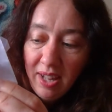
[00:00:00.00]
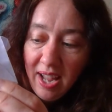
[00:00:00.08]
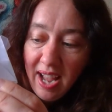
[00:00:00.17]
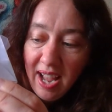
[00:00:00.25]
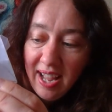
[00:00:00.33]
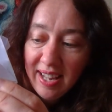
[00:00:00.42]

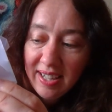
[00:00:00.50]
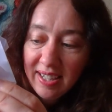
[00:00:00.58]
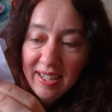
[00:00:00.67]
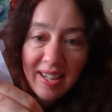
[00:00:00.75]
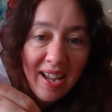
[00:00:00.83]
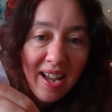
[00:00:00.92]

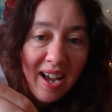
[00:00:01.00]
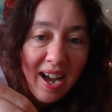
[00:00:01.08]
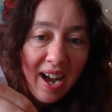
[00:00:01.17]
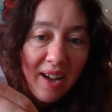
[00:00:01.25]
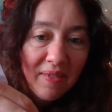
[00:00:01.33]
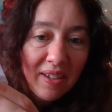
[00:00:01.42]
and
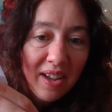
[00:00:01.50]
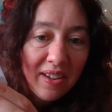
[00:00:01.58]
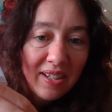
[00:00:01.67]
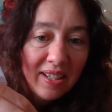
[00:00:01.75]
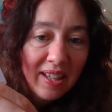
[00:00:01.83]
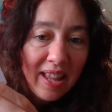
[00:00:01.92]
I'm
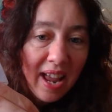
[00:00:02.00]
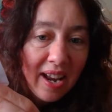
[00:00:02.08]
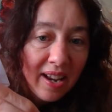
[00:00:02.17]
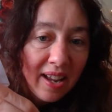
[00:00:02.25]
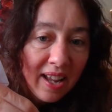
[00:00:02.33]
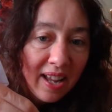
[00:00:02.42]
going to
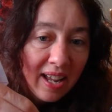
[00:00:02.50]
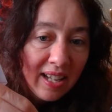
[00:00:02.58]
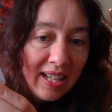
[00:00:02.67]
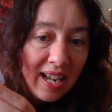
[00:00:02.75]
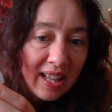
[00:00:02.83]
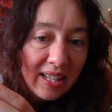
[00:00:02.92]
then
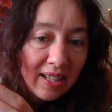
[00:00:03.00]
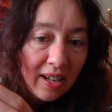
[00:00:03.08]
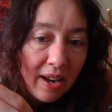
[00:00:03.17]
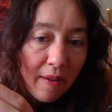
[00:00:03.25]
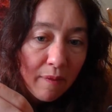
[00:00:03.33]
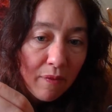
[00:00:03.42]
take this
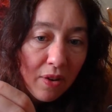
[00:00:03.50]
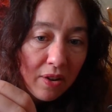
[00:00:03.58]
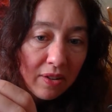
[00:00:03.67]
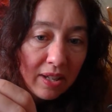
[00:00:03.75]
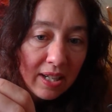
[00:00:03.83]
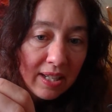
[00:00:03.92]
side and
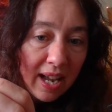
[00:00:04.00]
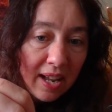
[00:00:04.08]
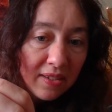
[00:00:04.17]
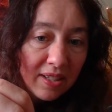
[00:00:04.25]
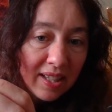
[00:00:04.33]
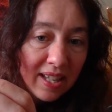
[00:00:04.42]
fold it
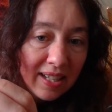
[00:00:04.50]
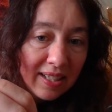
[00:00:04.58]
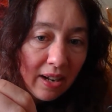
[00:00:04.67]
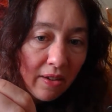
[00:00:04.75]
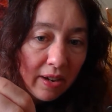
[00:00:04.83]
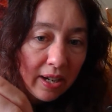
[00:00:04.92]
down to this
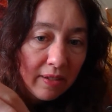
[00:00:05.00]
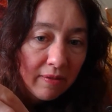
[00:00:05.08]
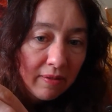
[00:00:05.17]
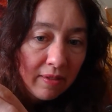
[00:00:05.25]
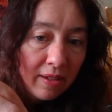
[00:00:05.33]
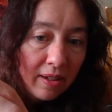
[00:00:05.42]
line,
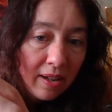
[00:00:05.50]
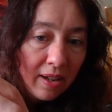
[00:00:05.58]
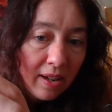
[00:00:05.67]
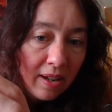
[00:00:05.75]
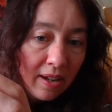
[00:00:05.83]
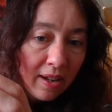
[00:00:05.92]

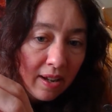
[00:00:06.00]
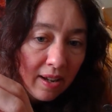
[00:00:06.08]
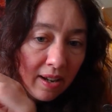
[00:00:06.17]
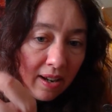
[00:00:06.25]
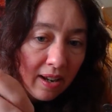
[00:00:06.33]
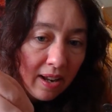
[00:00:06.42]

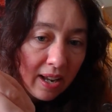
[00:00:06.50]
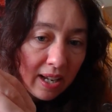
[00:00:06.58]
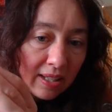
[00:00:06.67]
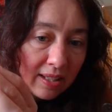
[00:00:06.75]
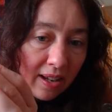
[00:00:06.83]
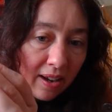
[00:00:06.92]

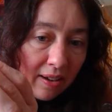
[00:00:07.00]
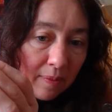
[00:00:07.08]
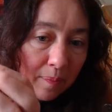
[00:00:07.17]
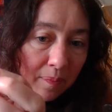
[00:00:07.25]
like so.